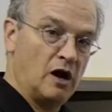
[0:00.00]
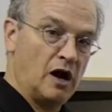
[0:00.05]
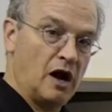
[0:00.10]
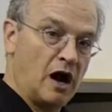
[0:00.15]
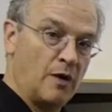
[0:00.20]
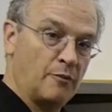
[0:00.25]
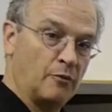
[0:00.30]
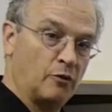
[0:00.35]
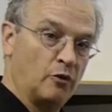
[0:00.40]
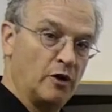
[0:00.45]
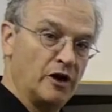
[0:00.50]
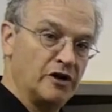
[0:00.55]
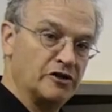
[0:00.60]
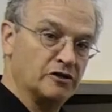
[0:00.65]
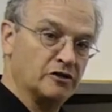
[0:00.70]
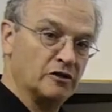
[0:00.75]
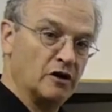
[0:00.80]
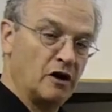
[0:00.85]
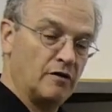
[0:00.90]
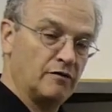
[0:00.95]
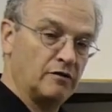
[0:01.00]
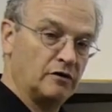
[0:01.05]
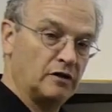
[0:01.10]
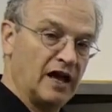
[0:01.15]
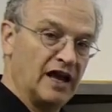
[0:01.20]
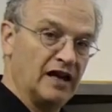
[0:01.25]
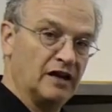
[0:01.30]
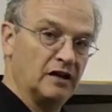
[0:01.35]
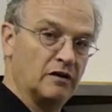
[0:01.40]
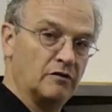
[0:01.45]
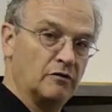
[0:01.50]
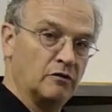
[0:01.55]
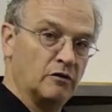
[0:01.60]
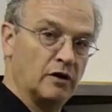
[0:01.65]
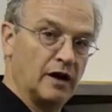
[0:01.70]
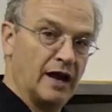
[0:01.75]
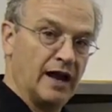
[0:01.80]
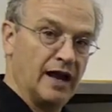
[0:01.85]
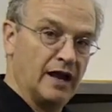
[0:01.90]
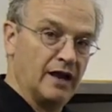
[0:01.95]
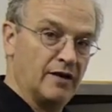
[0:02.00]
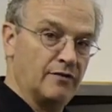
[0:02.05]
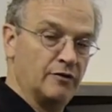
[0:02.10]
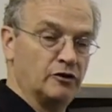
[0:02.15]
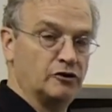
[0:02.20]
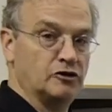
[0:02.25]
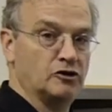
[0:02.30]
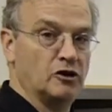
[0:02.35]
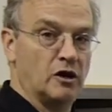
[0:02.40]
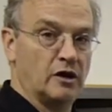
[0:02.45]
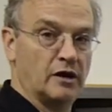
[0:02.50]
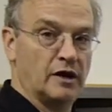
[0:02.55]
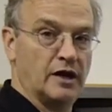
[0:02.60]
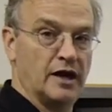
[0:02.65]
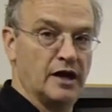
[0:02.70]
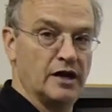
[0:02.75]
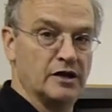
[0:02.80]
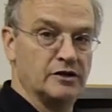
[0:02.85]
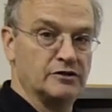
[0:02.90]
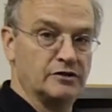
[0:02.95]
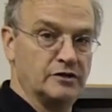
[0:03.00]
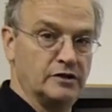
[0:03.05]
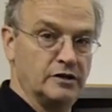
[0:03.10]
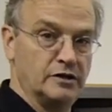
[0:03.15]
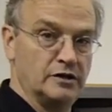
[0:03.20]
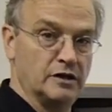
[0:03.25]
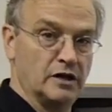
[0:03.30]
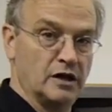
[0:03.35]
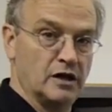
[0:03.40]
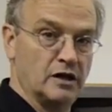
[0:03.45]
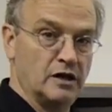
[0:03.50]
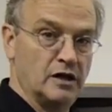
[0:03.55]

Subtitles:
operation of the light lever and the chuck as the